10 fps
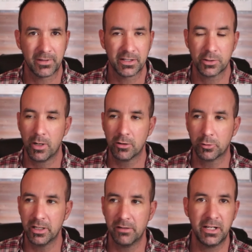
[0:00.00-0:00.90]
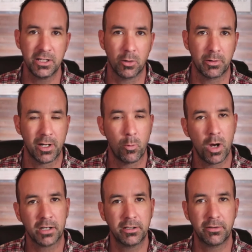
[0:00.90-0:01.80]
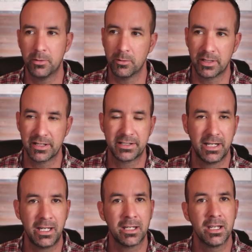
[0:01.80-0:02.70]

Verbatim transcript: So I'll create a video and I'll walk you through and I say, hey,